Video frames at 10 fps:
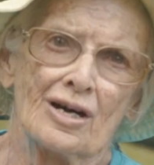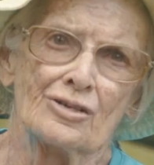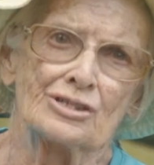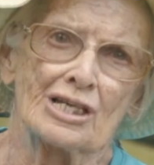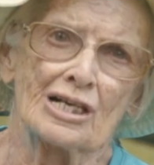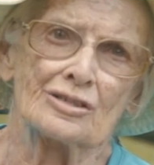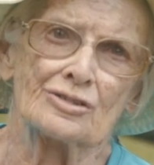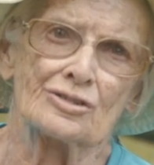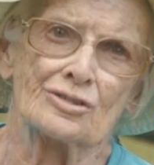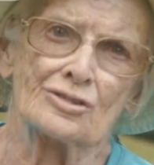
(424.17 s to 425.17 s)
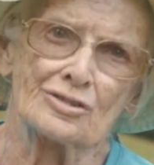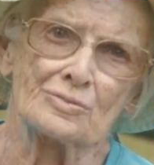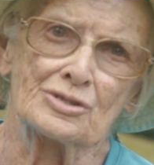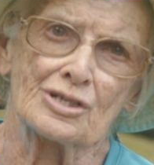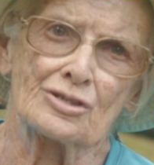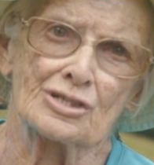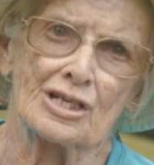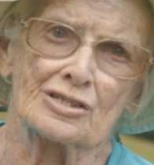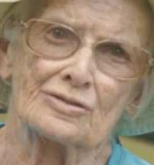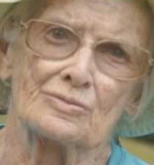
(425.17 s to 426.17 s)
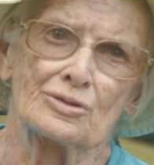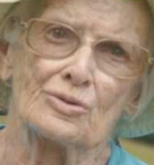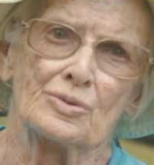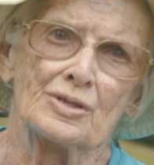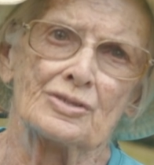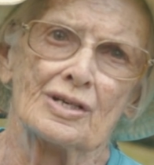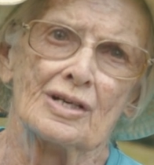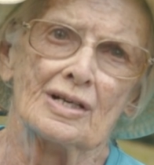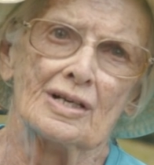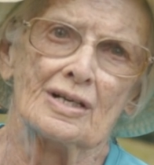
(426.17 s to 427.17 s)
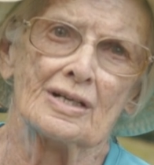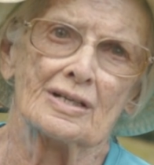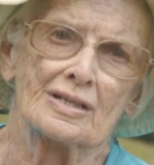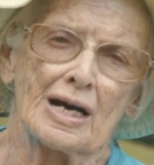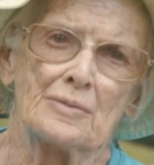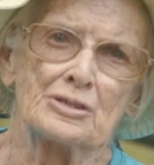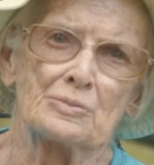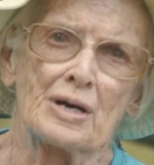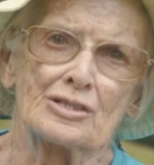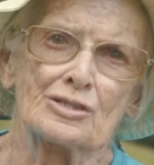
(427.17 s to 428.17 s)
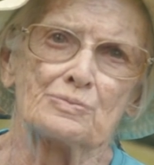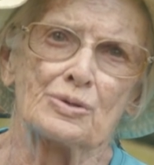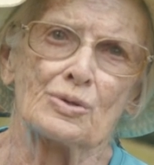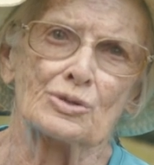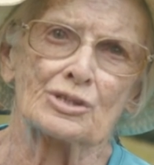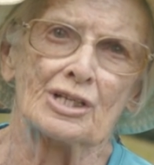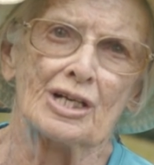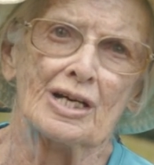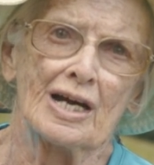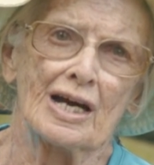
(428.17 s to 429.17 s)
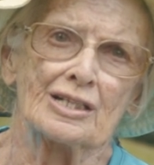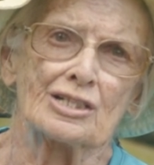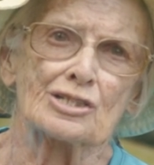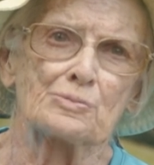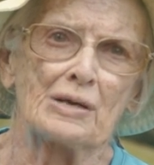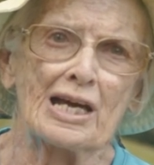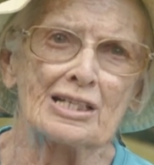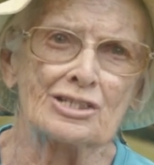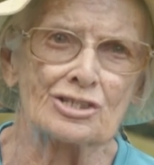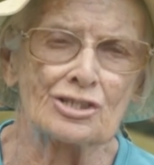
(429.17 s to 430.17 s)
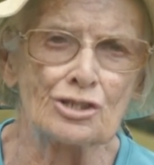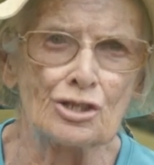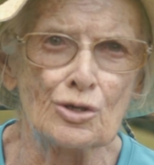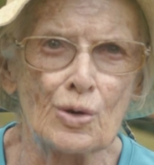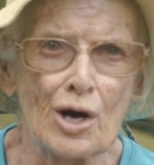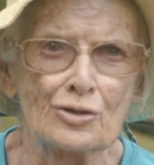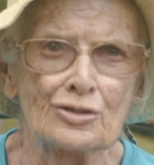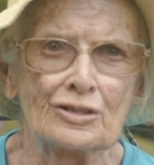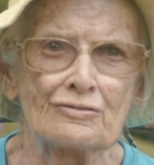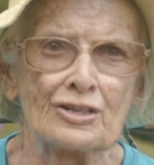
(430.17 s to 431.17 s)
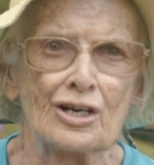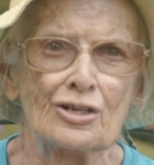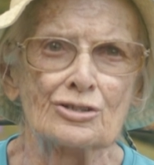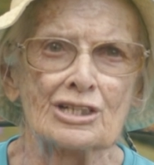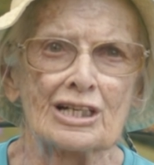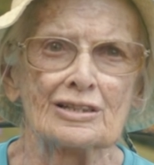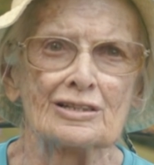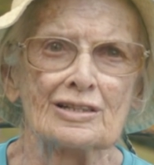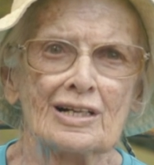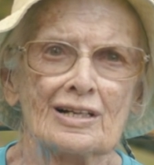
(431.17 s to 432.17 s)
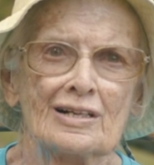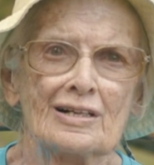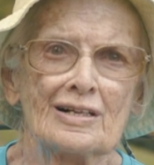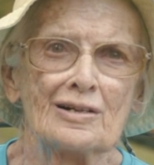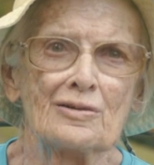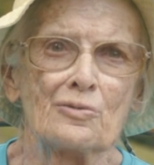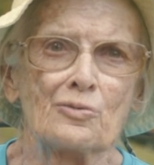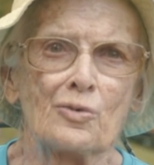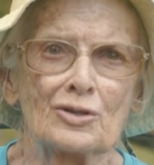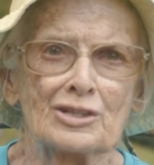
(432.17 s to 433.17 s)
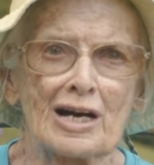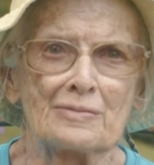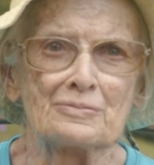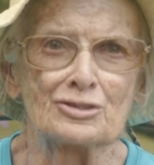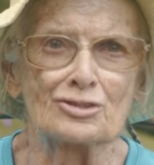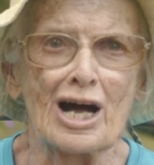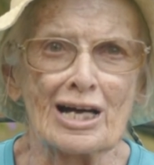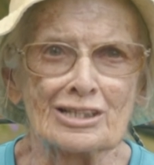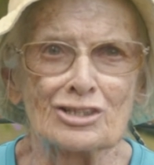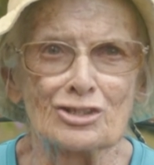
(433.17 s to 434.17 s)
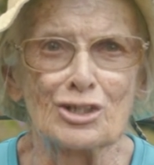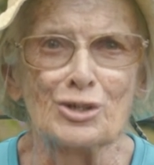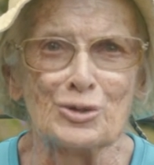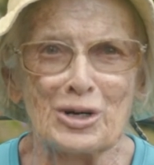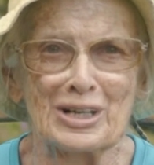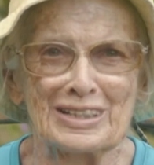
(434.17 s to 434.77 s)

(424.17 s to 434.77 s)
Hotel and Tourism Association would always come to my support and explain to the new owner of the hotel what I'm trying to do.